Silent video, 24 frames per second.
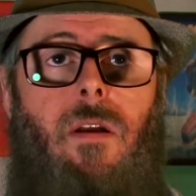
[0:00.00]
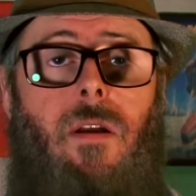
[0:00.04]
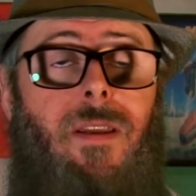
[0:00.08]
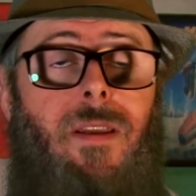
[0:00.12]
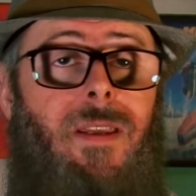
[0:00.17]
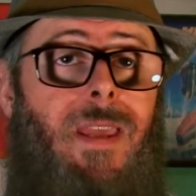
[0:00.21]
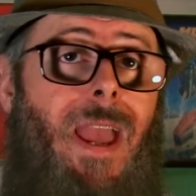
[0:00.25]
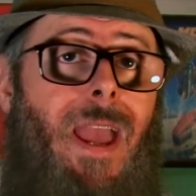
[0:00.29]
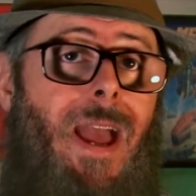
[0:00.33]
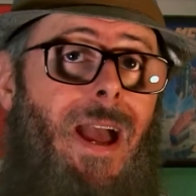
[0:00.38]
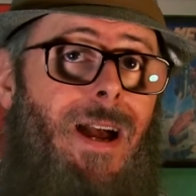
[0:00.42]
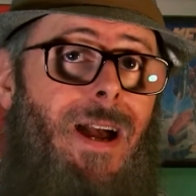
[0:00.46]

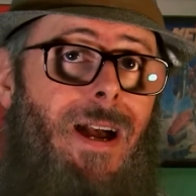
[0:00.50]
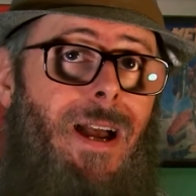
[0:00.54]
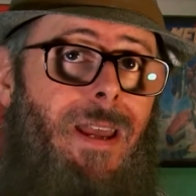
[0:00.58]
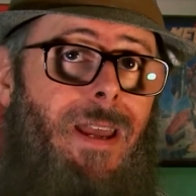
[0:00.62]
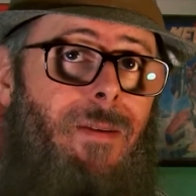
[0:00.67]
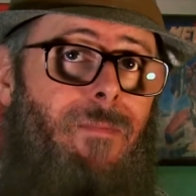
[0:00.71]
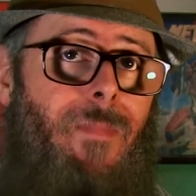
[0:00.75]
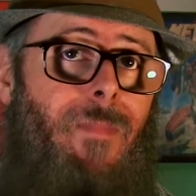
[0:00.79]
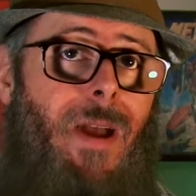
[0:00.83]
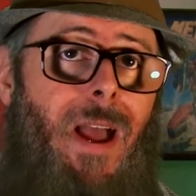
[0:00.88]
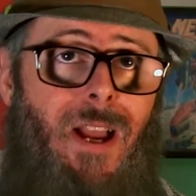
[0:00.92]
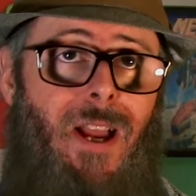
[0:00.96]
Yeah,
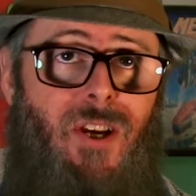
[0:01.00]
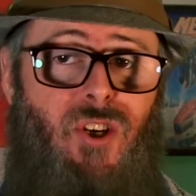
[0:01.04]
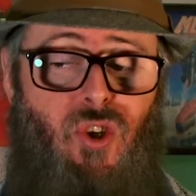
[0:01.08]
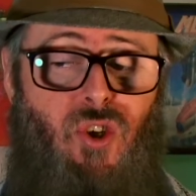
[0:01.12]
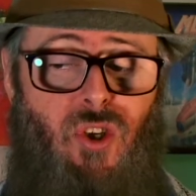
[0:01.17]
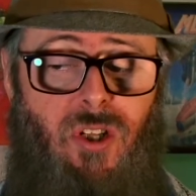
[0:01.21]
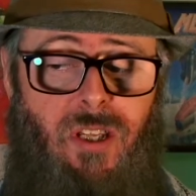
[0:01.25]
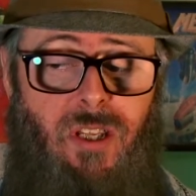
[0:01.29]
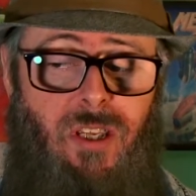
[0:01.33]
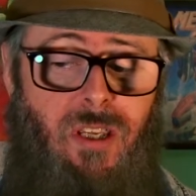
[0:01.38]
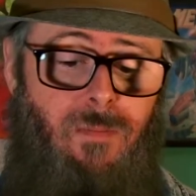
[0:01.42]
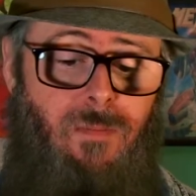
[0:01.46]
I'm
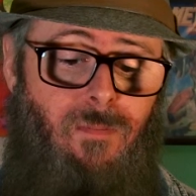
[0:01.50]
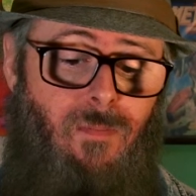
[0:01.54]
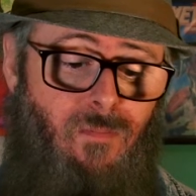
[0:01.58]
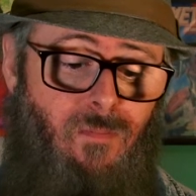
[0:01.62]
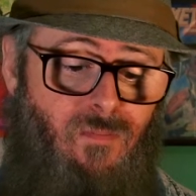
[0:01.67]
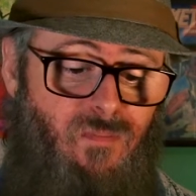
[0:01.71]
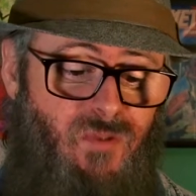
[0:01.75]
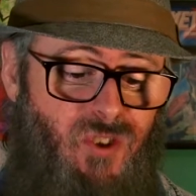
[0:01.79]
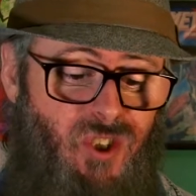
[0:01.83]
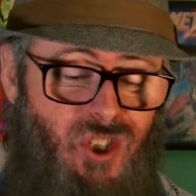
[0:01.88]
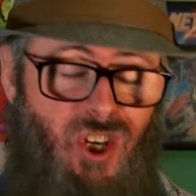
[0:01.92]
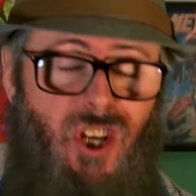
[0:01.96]
actually
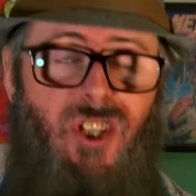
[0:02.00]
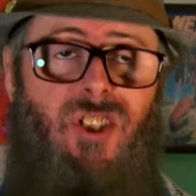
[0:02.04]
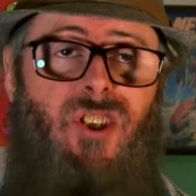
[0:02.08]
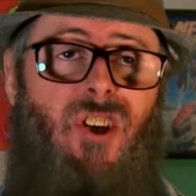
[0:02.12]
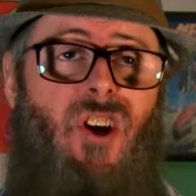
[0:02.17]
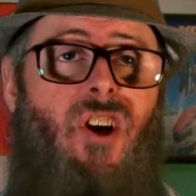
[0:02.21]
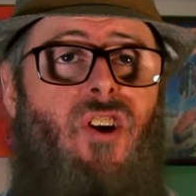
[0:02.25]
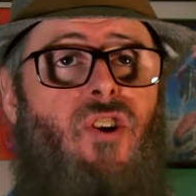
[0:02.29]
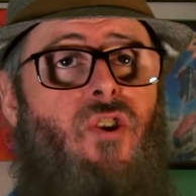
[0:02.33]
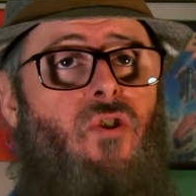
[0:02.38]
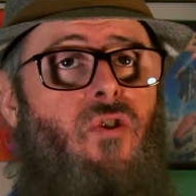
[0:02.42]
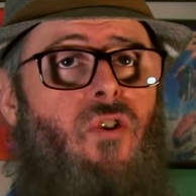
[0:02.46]
just
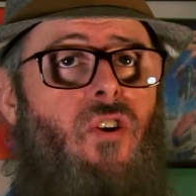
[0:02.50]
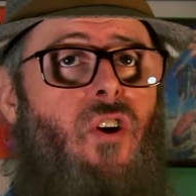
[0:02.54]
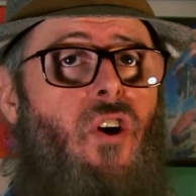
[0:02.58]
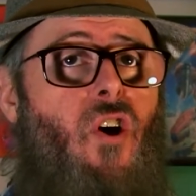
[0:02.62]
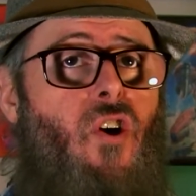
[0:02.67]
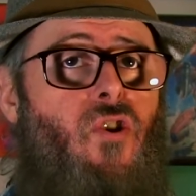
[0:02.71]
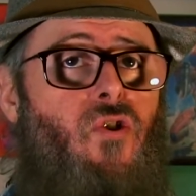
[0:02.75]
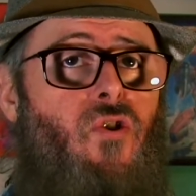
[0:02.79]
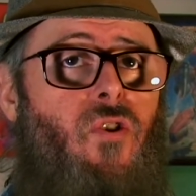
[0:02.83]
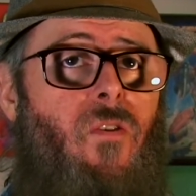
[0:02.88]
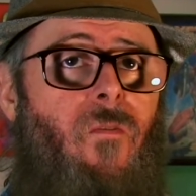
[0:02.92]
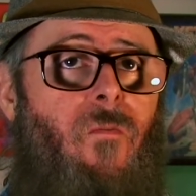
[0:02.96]
under
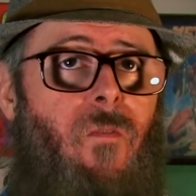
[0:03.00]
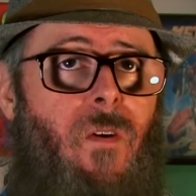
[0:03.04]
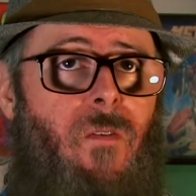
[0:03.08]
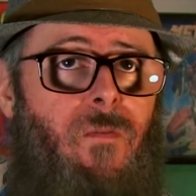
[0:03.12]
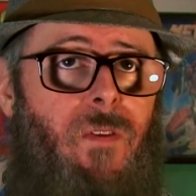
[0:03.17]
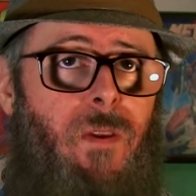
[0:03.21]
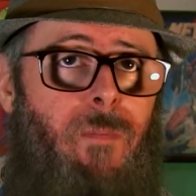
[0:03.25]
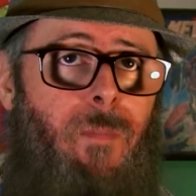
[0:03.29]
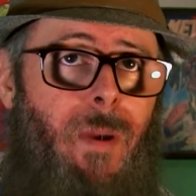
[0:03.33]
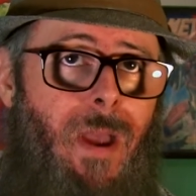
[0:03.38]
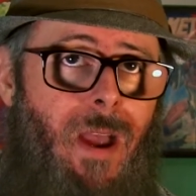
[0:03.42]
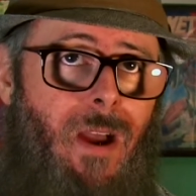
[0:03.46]

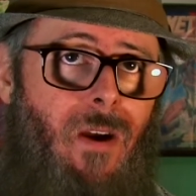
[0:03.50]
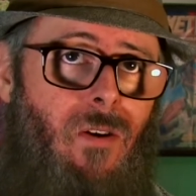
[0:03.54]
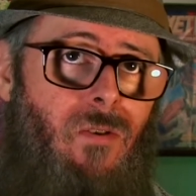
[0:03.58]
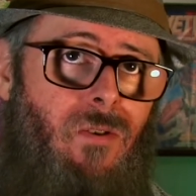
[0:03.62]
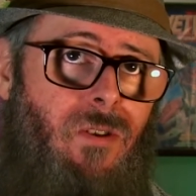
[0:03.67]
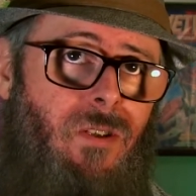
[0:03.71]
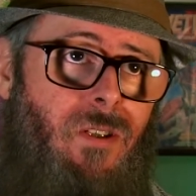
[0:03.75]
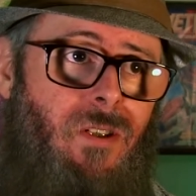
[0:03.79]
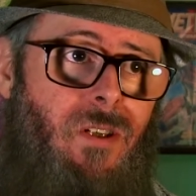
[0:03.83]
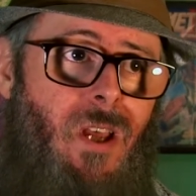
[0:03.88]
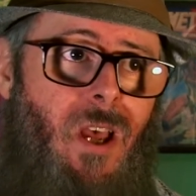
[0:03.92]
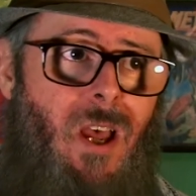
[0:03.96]
150
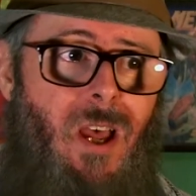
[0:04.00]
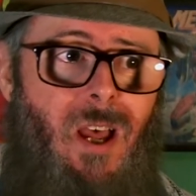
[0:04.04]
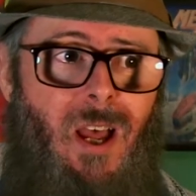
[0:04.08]
pounds.